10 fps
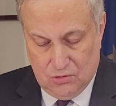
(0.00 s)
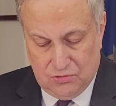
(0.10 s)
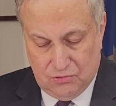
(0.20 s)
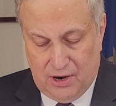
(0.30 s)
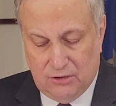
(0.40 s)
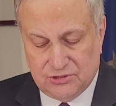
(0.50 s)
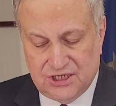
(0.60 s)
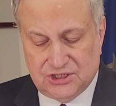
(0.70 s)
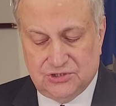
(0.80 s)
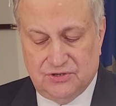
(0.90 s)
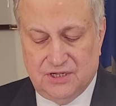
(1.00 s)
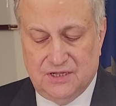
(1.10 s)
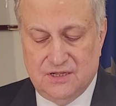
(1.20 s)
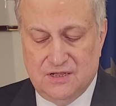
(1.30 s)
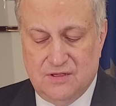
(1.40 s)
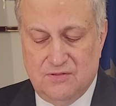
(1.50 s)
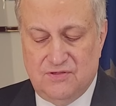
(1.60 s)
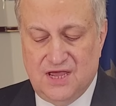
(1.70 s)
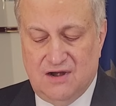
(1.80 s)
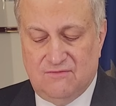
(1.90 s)
Throughout history,
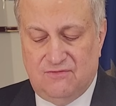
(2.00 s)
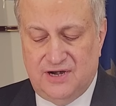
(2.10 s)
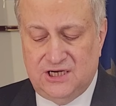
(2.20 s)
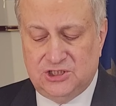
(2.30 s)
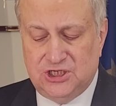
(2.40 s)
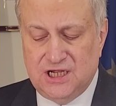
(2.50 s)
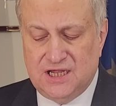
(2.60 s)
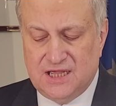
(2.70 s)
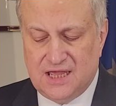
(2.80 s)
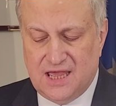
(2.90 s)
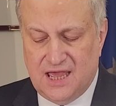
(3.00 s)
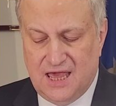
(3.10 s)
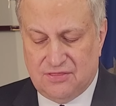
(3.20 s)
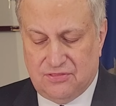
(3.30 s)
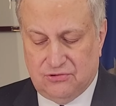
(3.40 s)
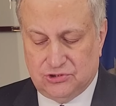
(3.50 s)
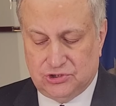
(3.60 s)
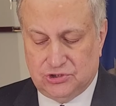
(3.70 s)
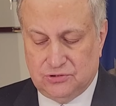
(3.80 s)
the unflinching ethos